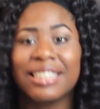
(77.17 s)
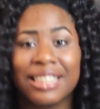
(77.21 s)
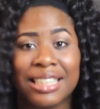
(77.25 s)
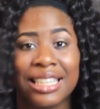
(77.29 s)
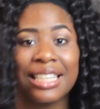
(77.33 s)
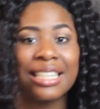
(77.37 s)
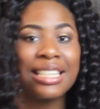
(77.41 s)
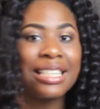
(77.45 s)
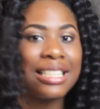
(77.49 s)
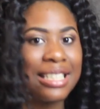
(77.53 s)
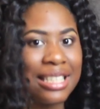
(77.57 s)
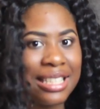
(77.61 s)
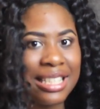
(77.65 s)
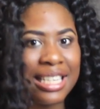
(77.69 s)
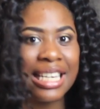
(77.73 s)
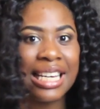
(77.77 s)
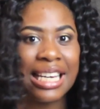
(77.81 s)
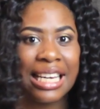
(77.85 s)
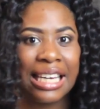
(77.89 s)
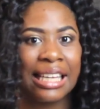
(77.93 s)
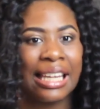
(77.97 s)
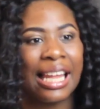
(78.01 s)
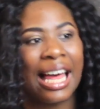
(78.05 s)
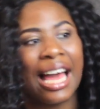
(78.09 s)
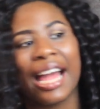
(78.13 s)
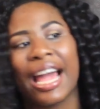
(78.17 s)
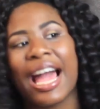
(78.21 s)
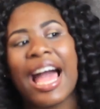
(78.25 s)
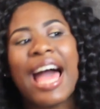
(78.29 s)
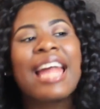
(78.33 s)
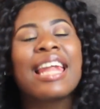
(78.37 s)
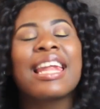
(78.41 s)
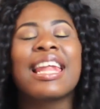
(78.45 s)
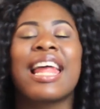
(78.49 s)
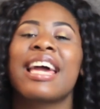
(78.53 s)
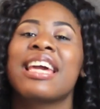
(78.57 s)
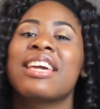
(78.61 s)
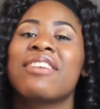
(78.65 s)
Disney. Like,
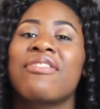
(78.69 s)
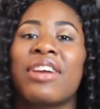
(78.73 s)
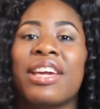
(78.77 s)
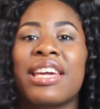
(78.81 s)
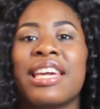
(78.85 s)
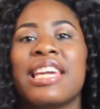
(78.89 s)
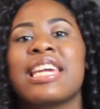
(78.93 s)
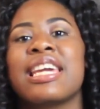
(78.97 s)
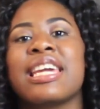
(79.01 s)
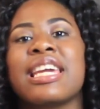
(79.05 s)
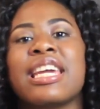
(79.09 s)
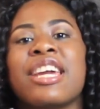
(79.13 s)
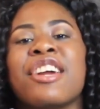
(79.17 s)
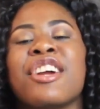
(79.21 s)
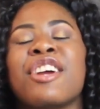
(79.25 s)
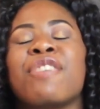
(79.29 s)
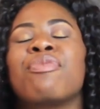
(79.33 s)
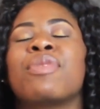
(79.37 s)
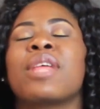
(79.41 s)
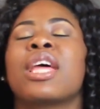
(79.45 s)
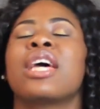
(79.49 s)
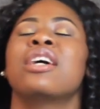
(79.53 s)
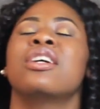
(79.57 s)
how did I even get here?